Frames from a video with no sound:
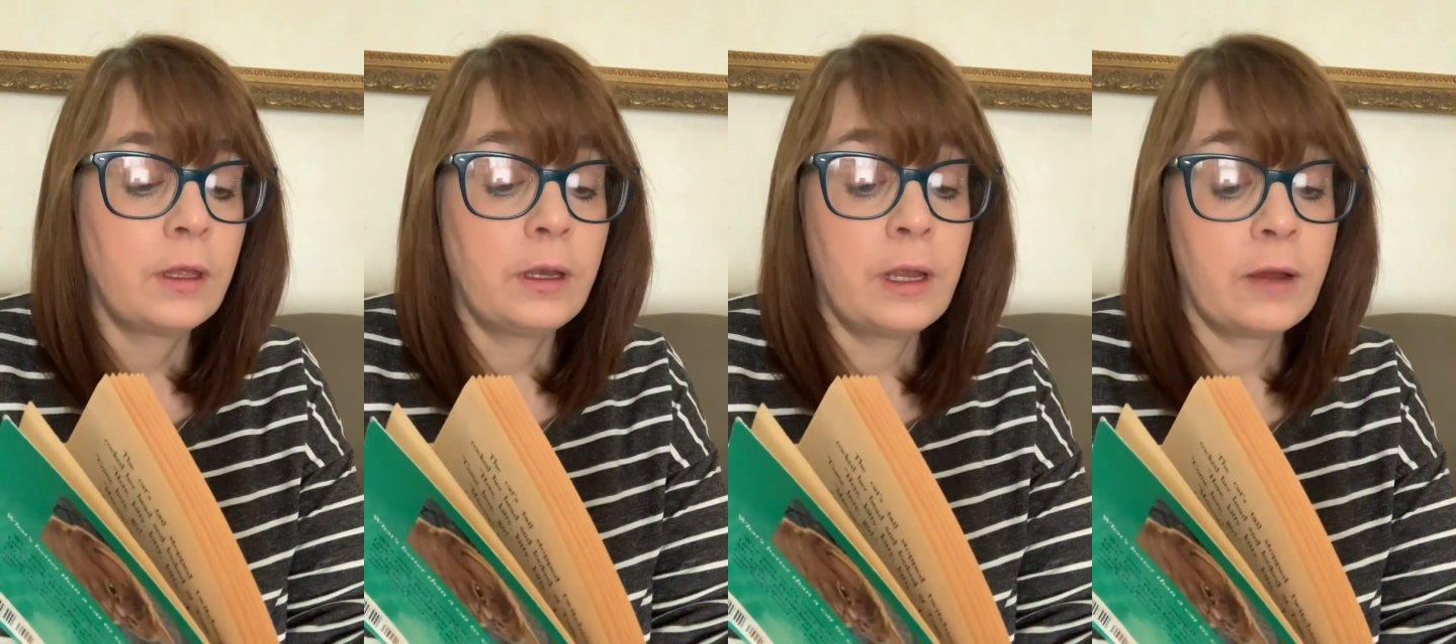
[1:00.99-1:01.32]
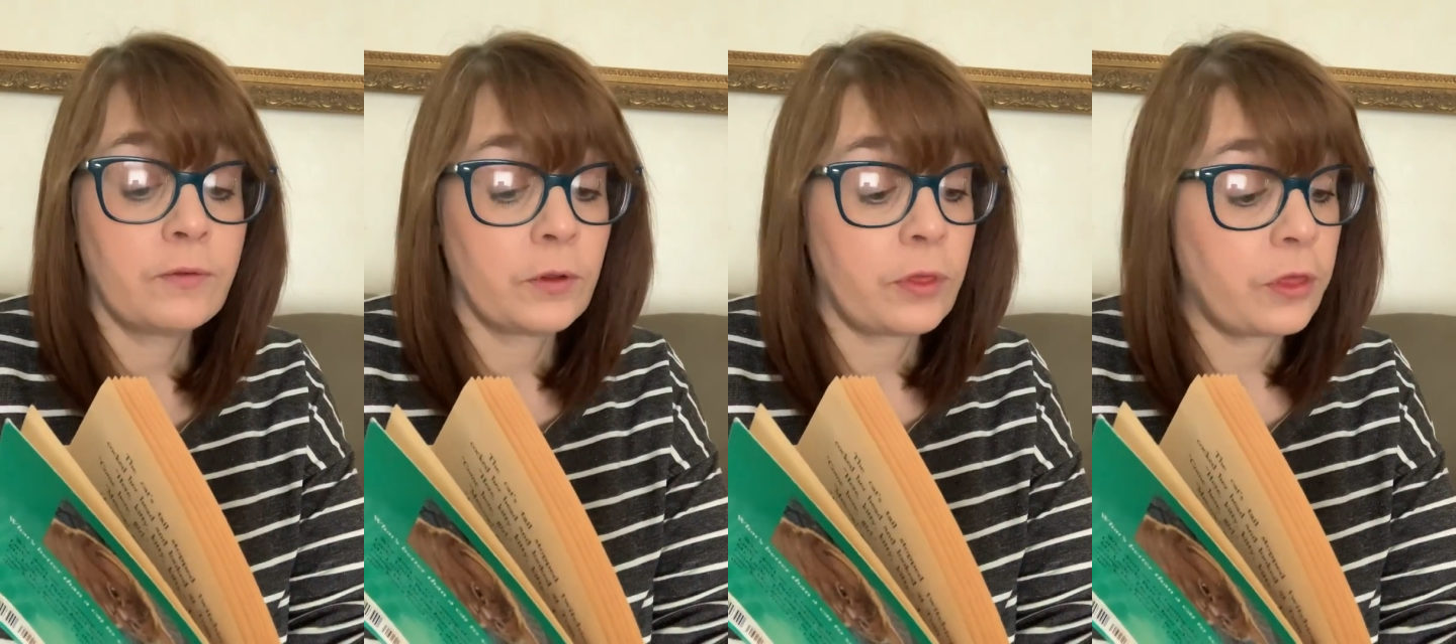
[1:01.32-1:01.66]

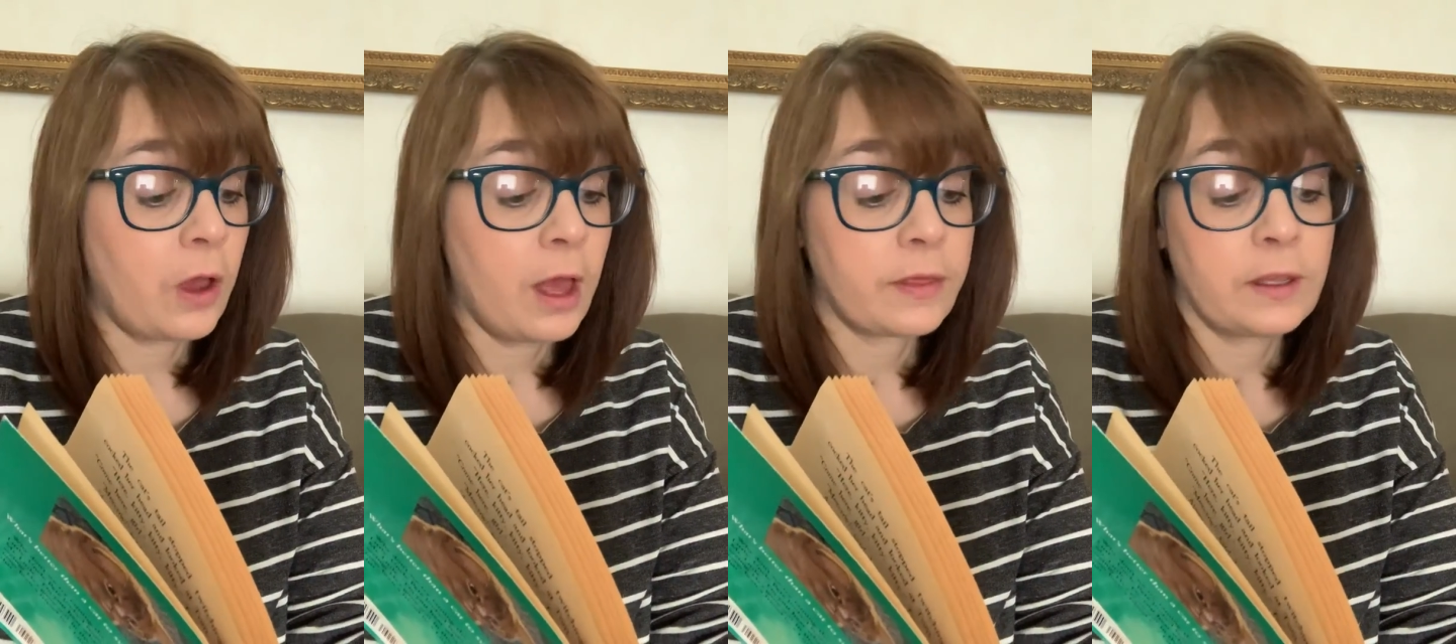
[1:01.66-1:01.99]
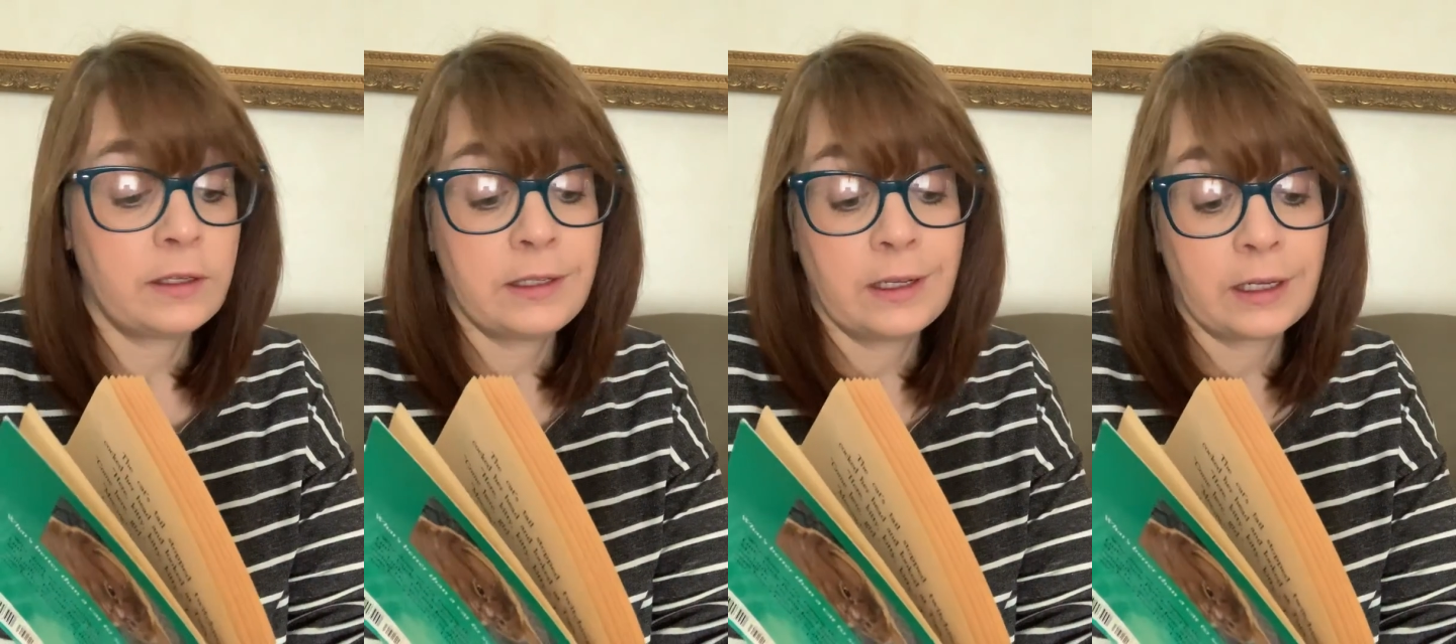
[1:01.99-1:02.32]
"Never thought
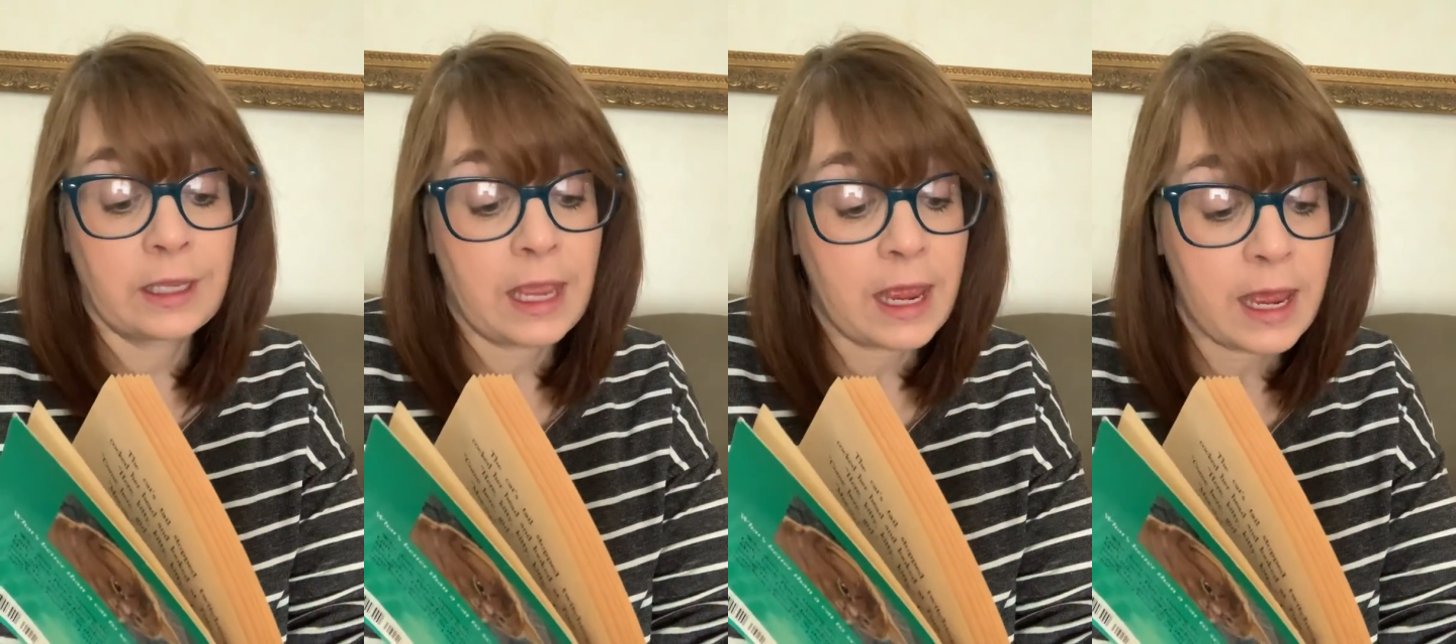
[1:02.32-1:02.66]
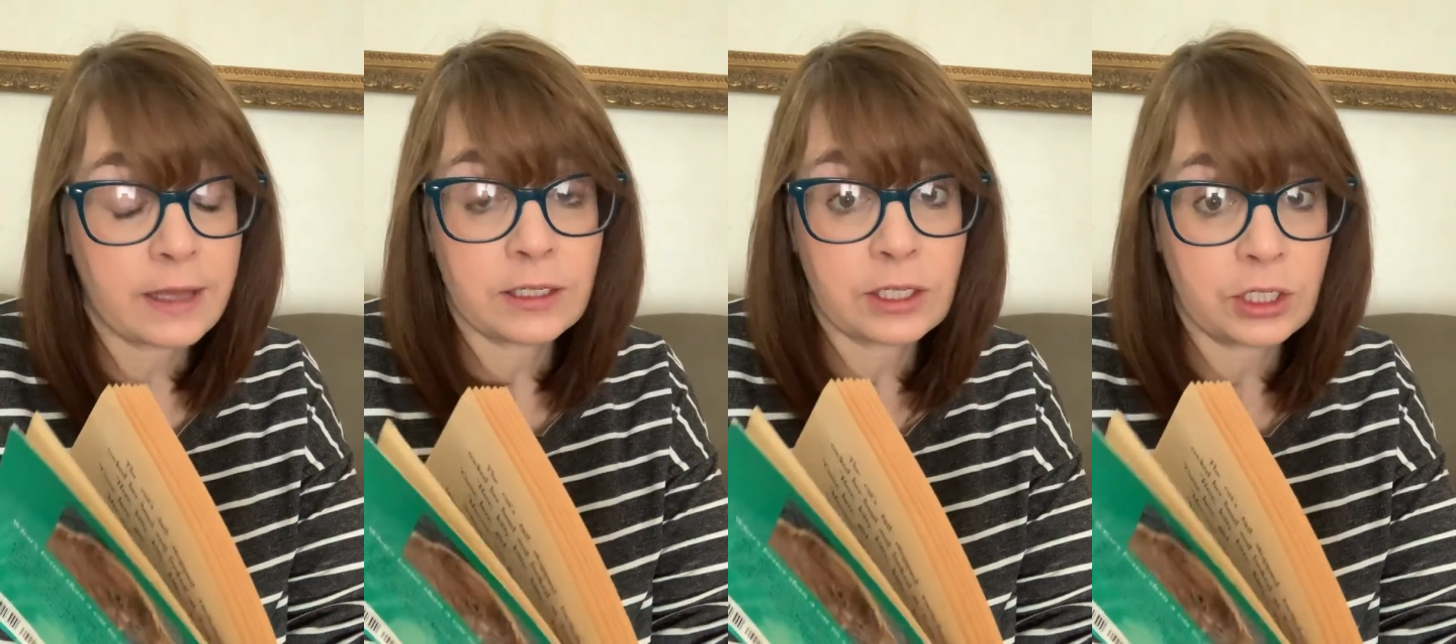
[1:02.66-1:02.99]
they'd get a
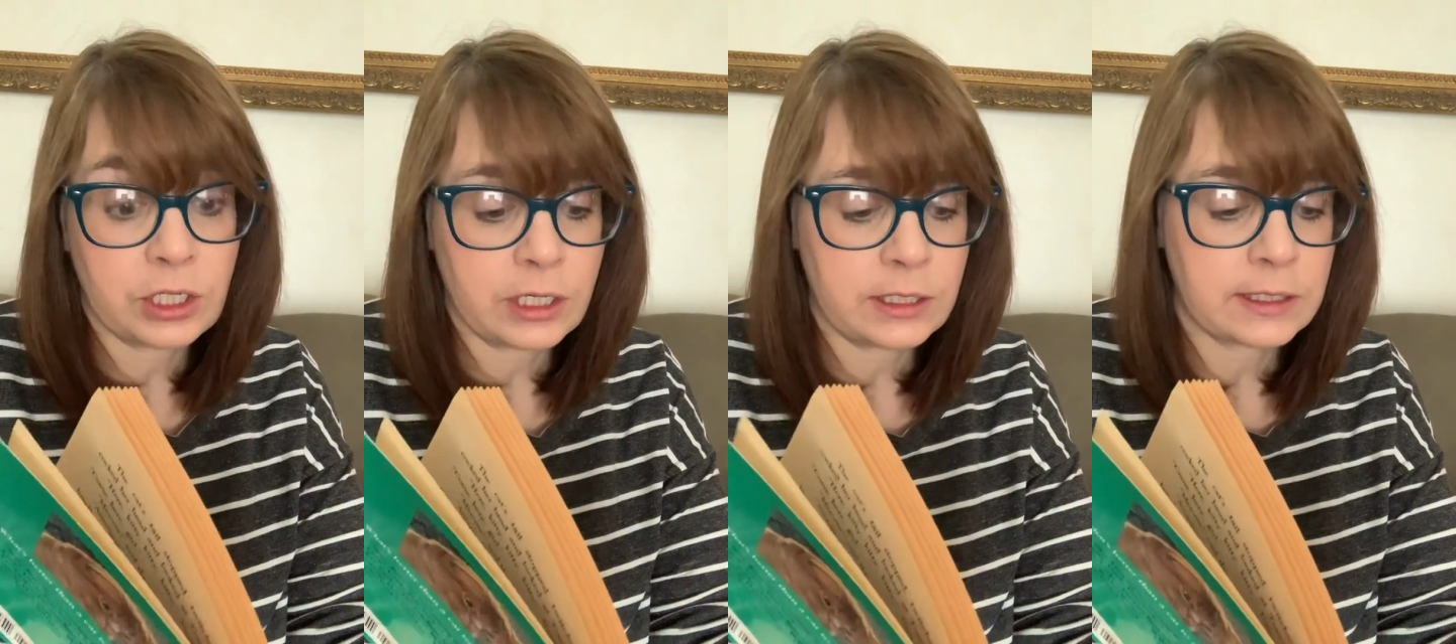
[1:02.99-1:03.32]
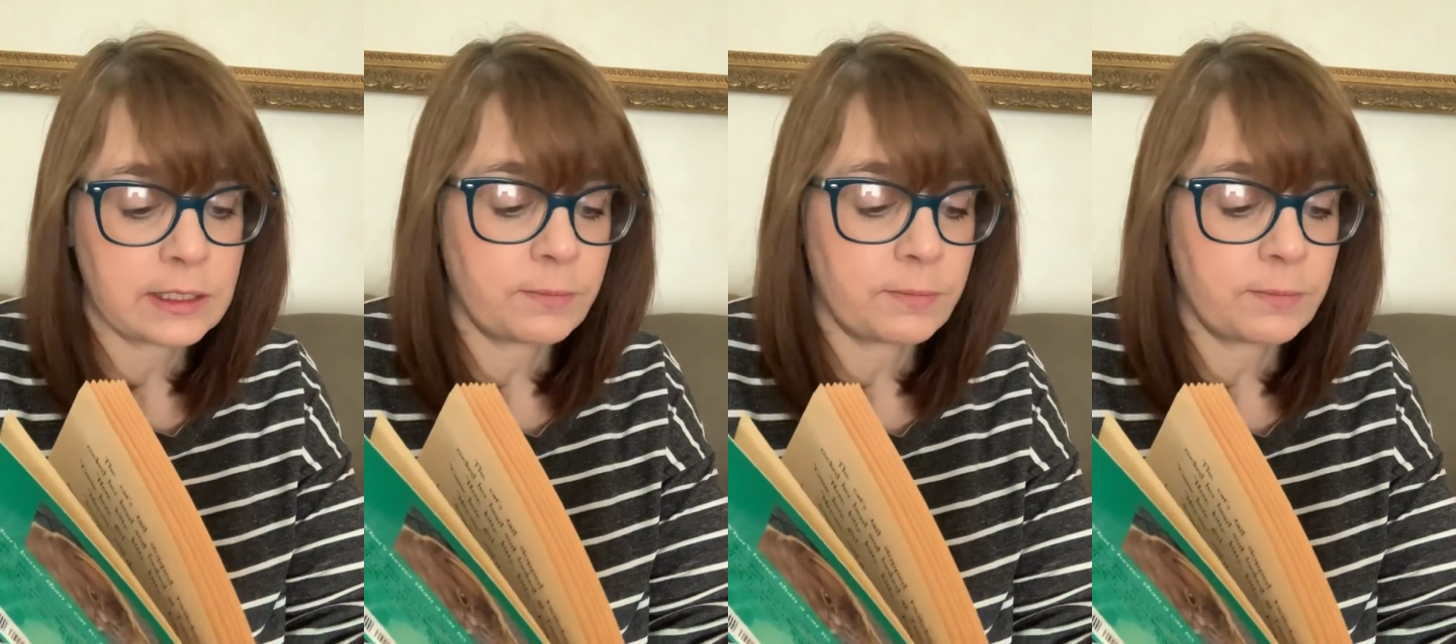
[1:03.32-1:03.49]
cat to chase the